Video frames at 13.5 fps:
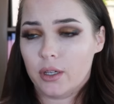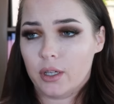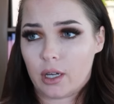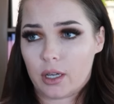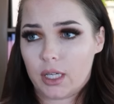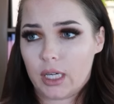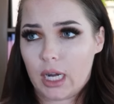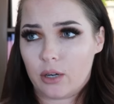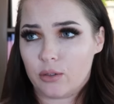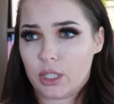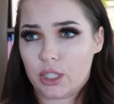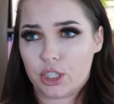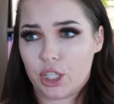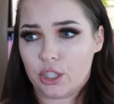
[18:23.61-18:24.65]
And I don't
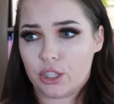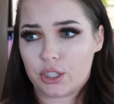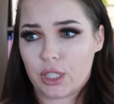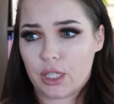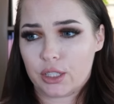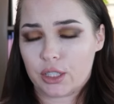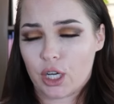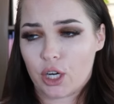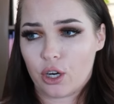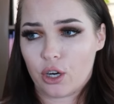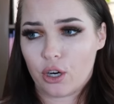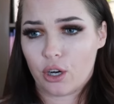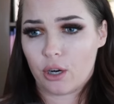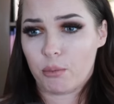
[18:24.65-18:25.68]
think she understands that
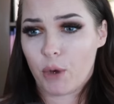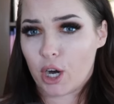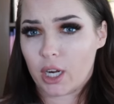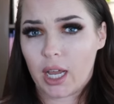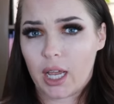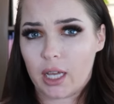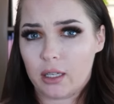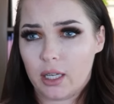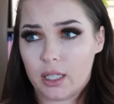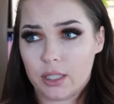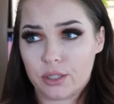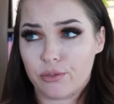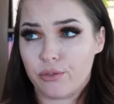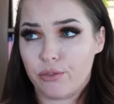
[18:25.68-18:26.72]
her marketing
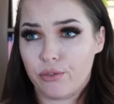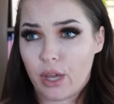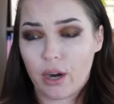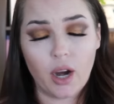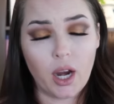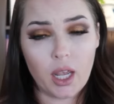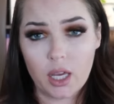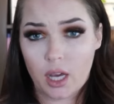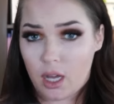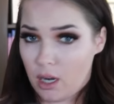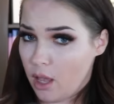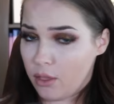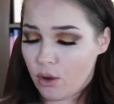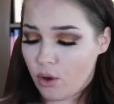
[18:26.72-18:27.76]
is very
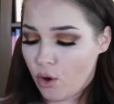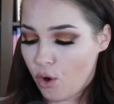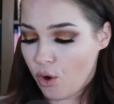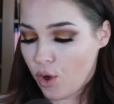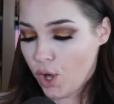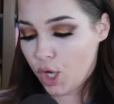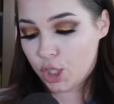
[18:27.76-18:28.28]
unethical.